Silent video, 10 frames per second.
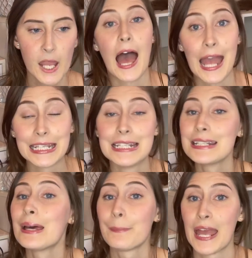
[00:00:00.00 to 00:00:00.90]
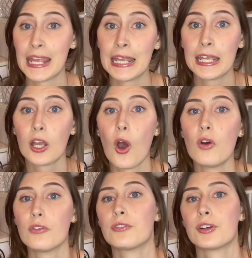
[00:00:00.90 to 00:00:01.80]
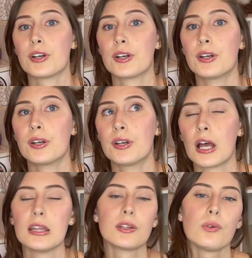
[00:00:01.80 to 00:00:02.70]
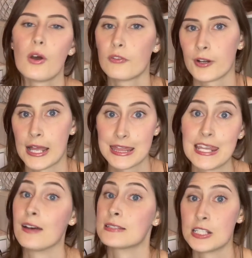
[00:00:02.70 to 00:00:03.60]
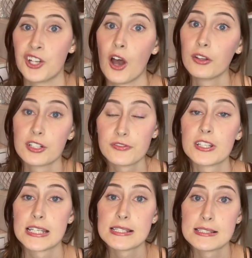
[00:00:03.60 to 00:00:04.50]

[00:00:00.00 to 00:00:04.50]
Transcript: I ended up paying over a little over a thousand dollars for this